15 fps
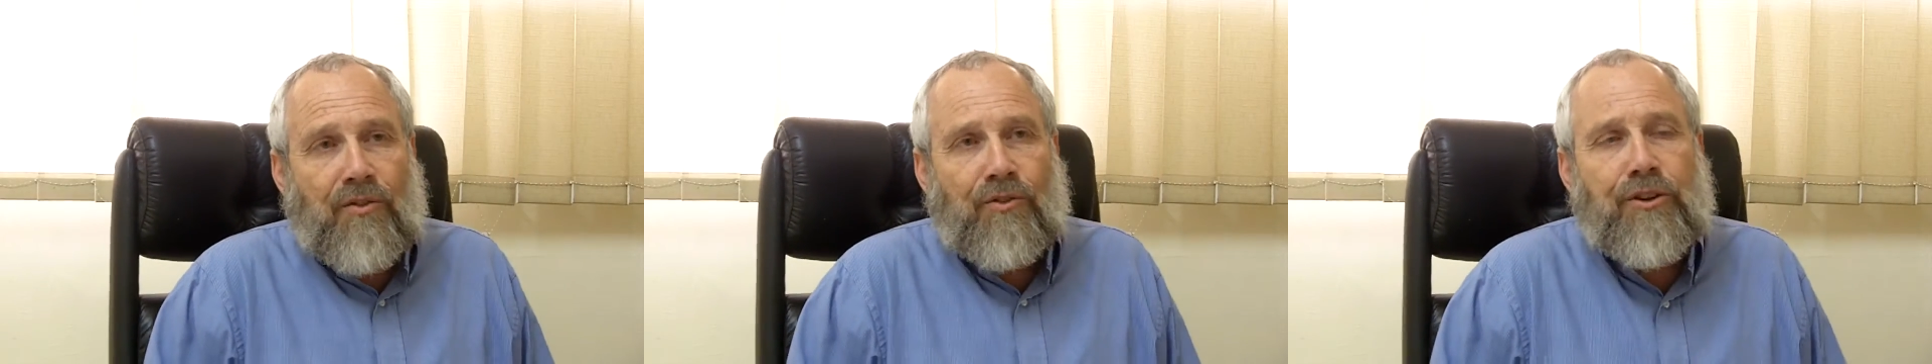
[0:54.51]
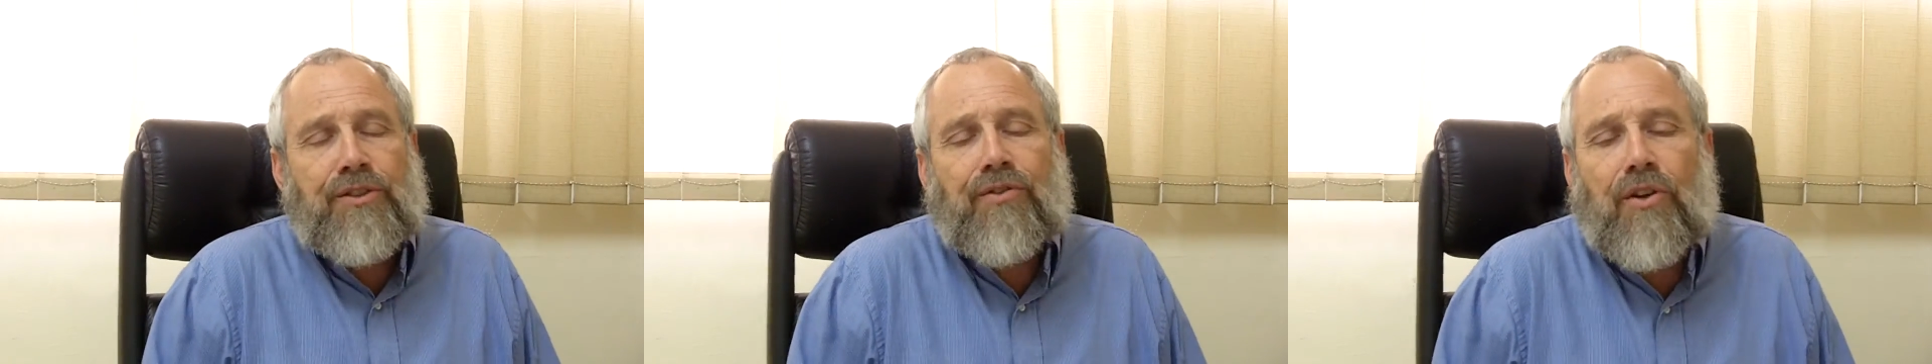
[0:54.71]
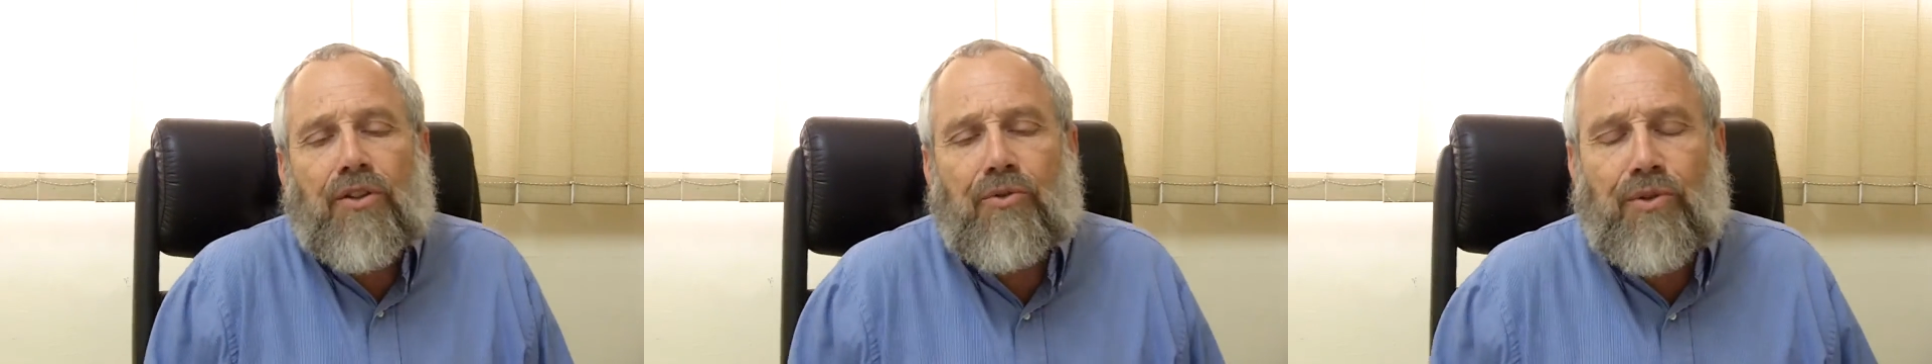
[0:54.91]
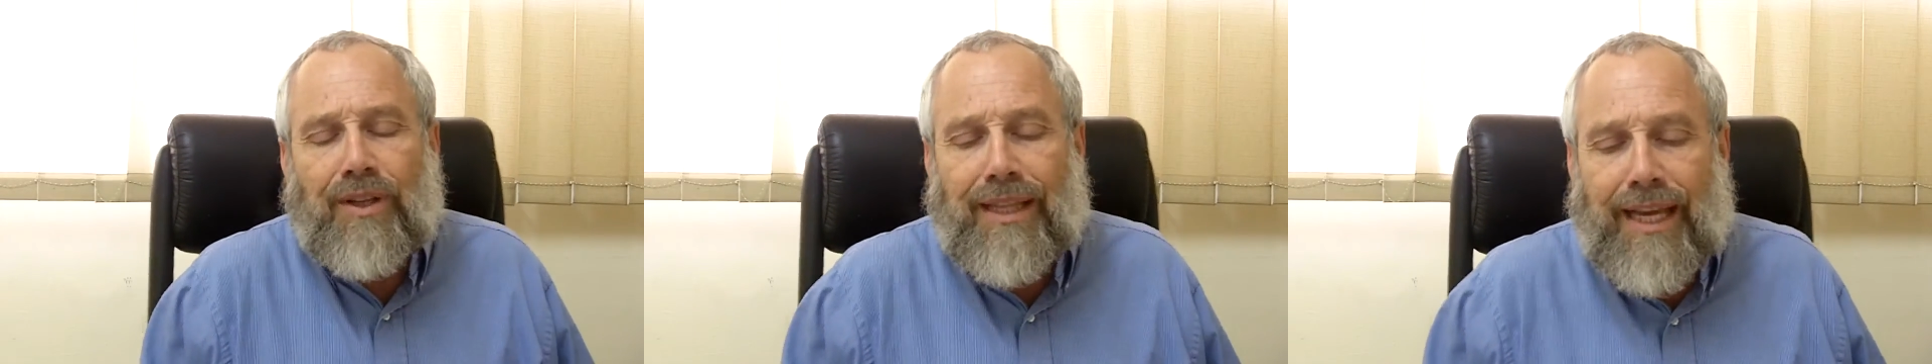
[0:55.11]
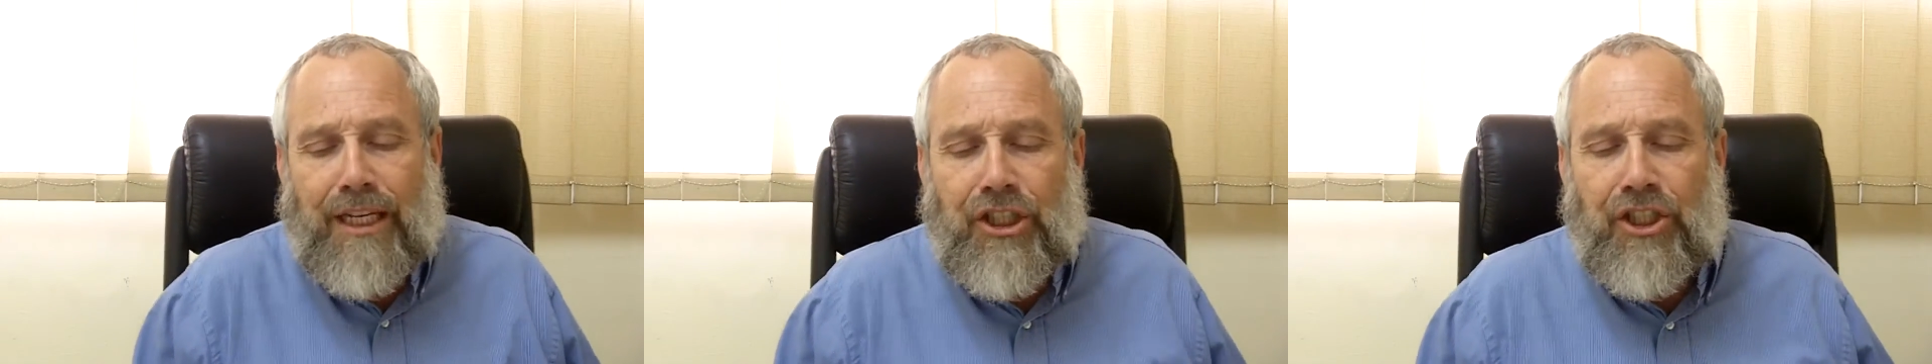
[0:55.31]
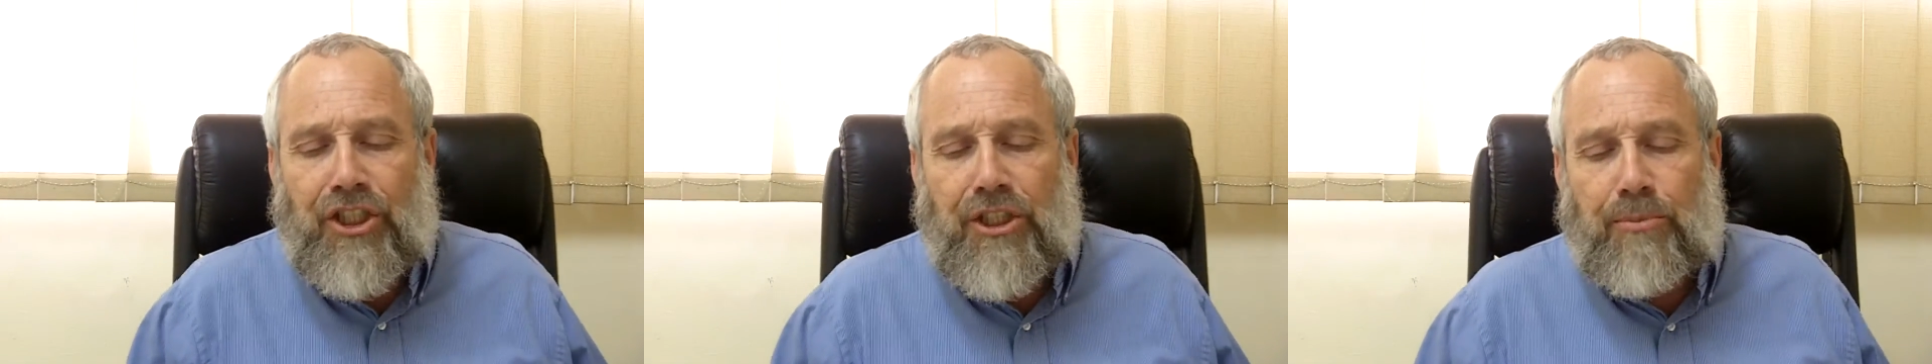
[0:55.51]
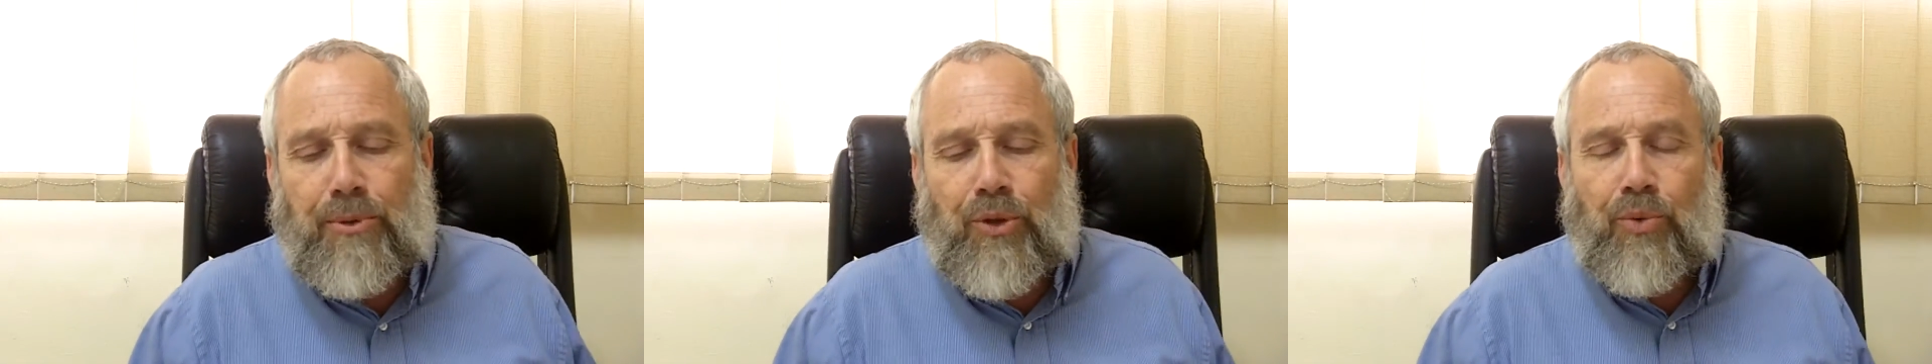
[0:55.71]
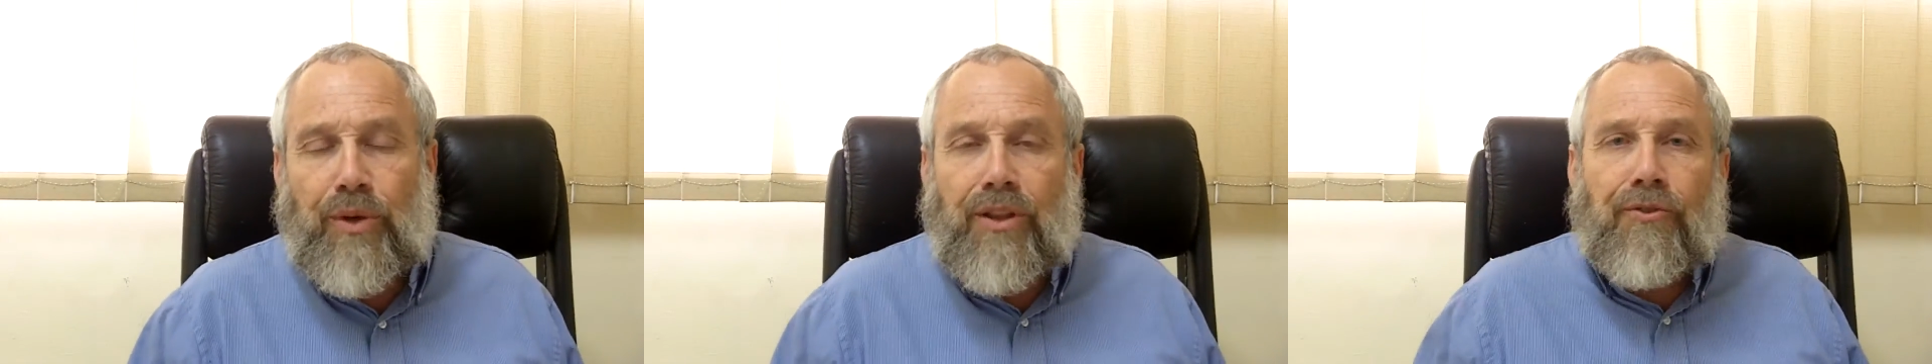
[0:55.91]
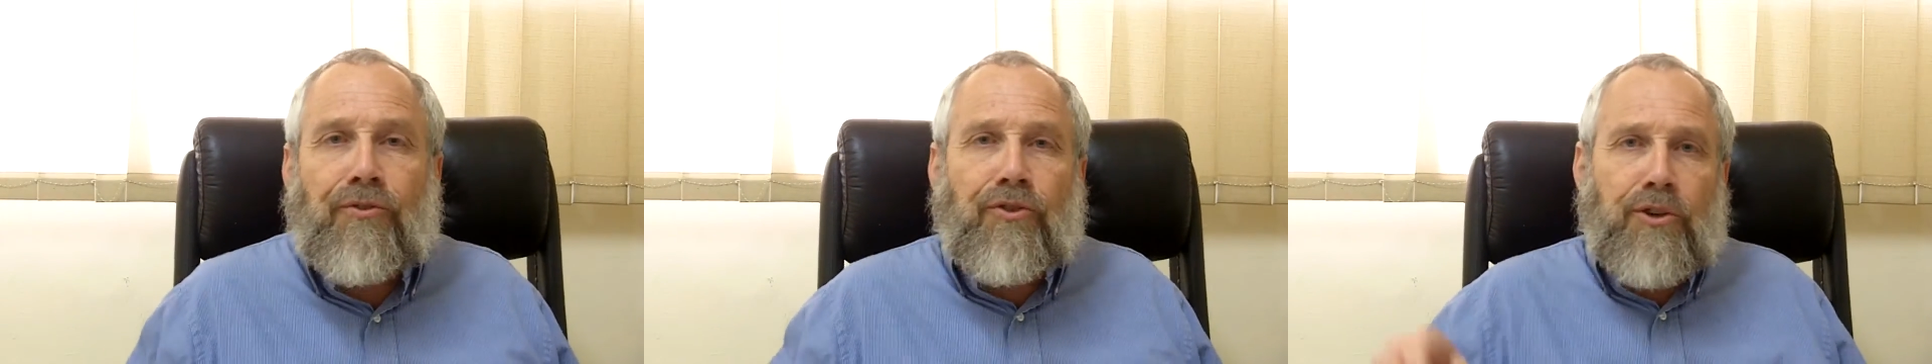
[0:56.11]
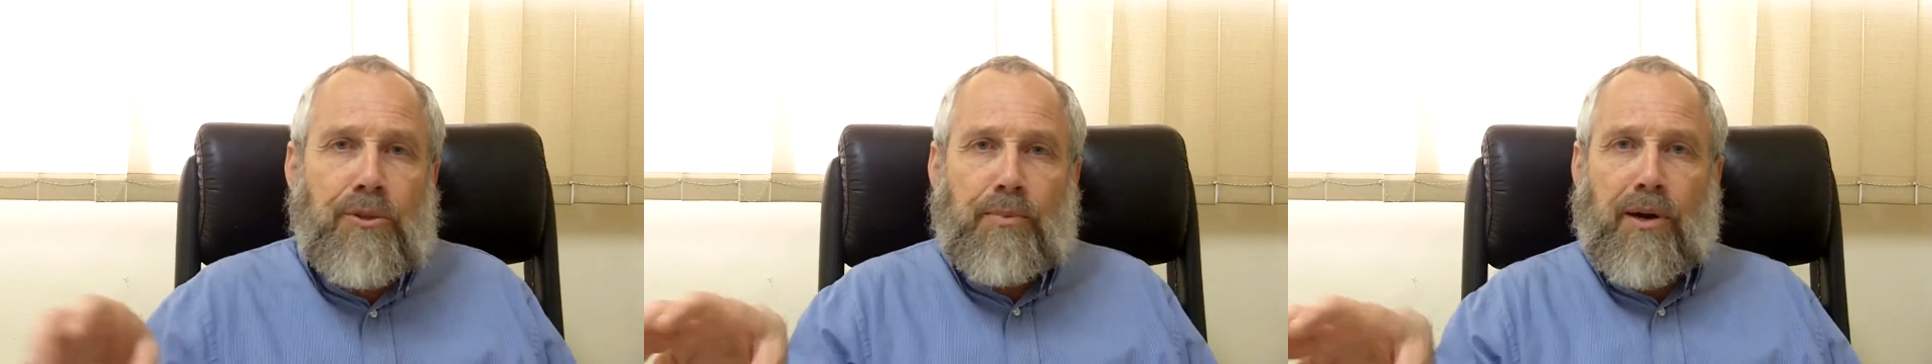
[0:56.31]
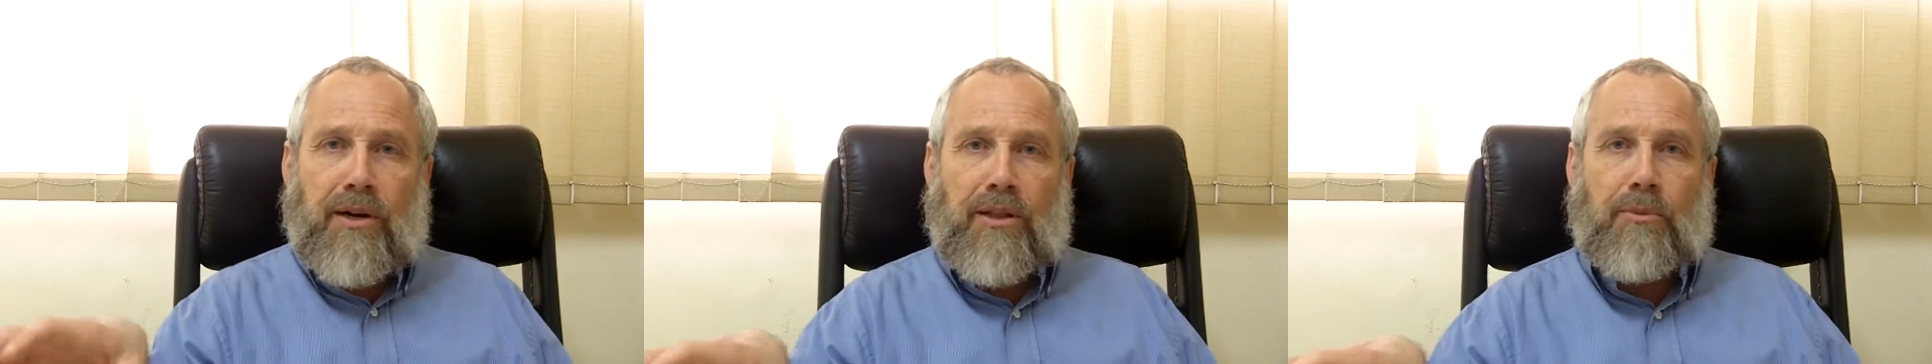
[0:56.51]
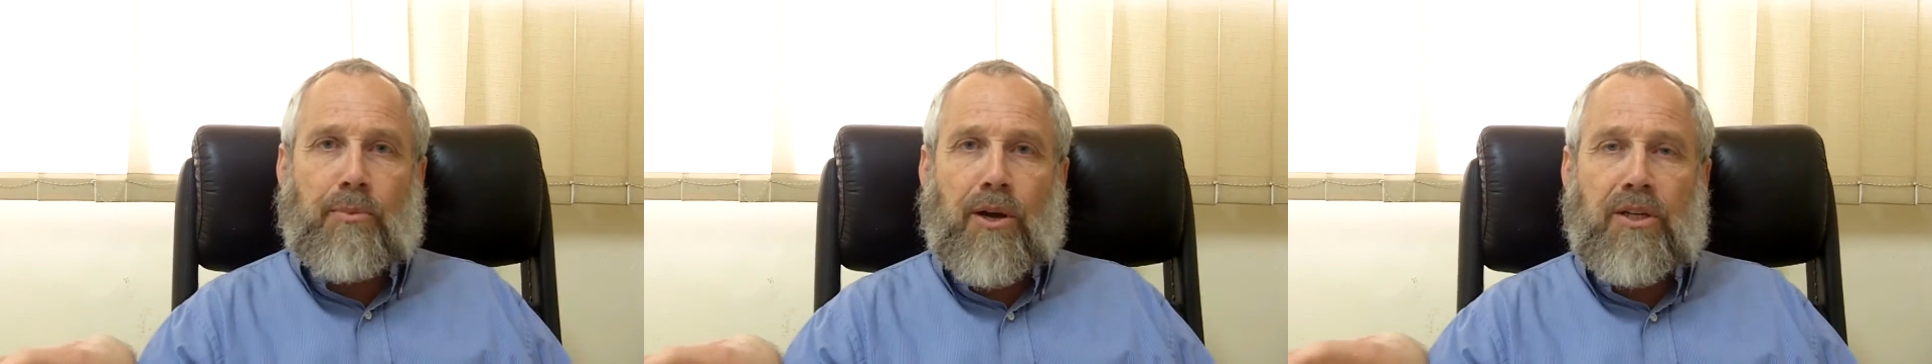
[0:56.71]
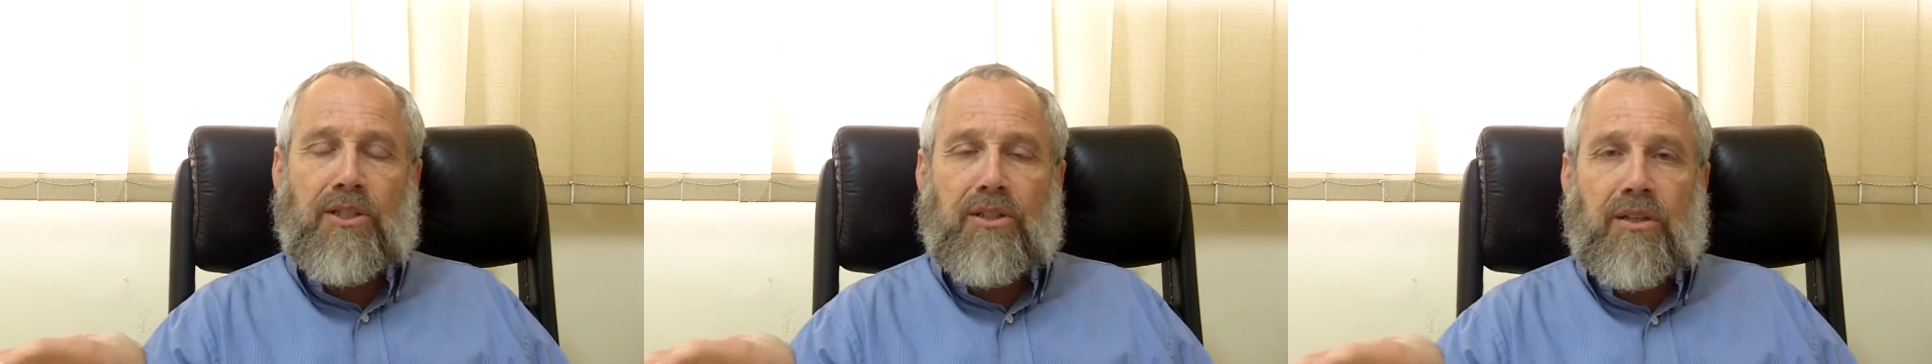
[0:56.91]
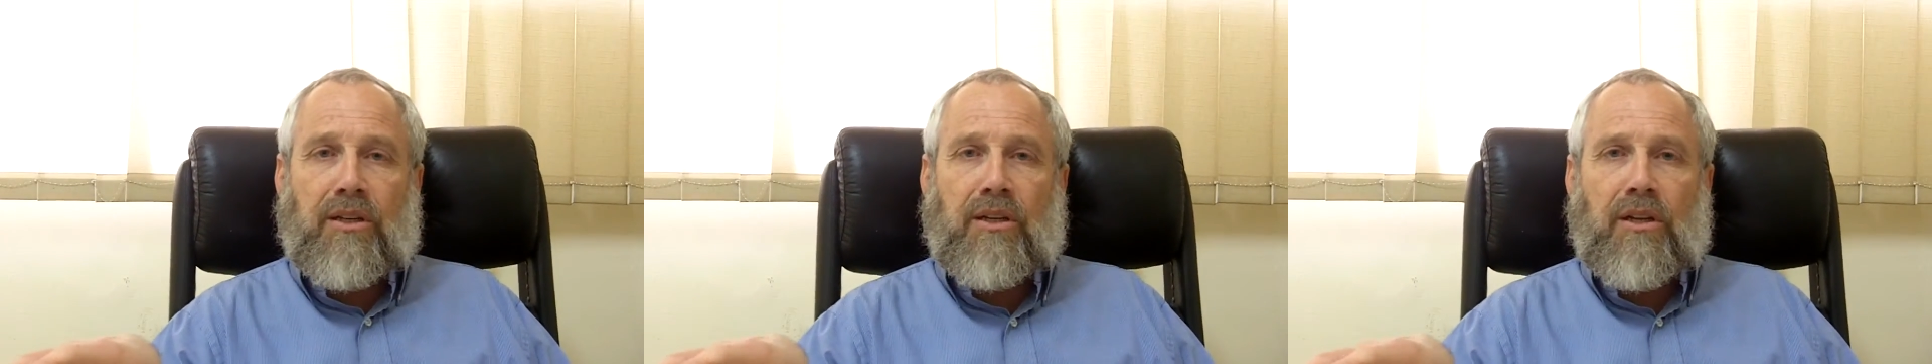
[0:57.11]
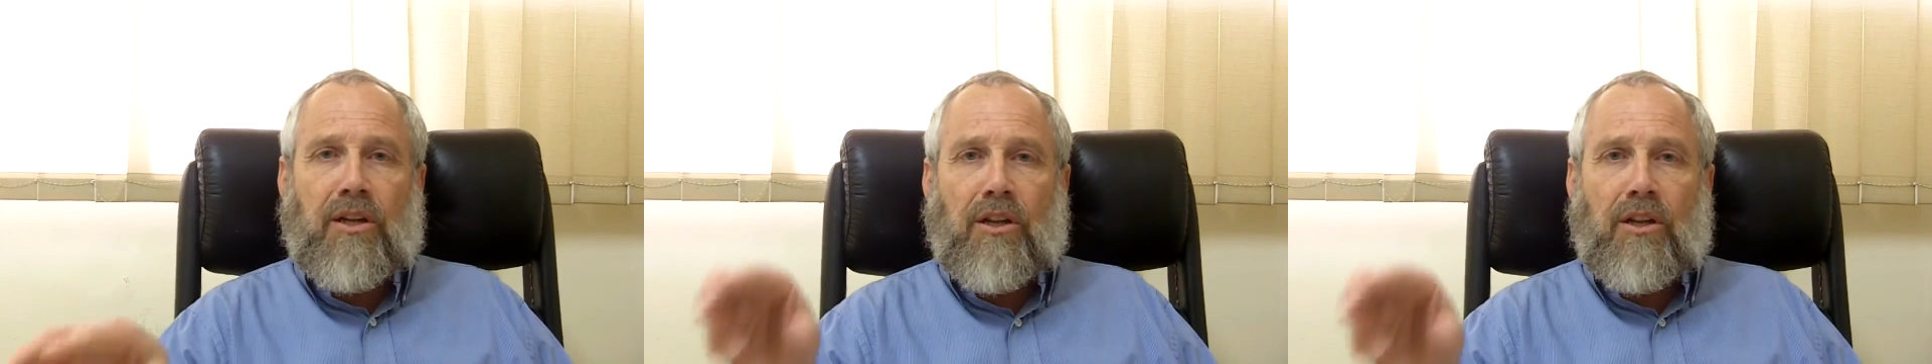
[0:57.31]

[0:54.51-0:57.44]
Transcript: First of all, the relationship between the first part of the pasuk,